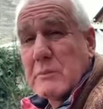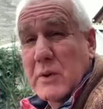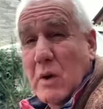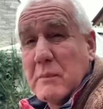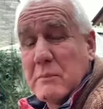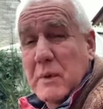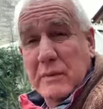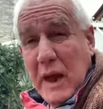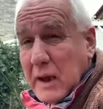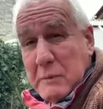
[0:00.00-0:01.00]
time.
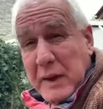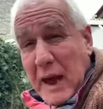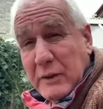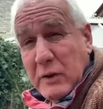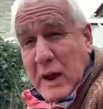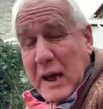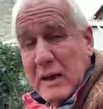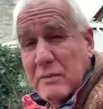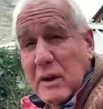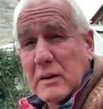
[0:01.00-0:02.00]
They ain't going to be able to do that
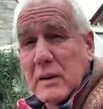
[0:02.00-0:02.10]
either.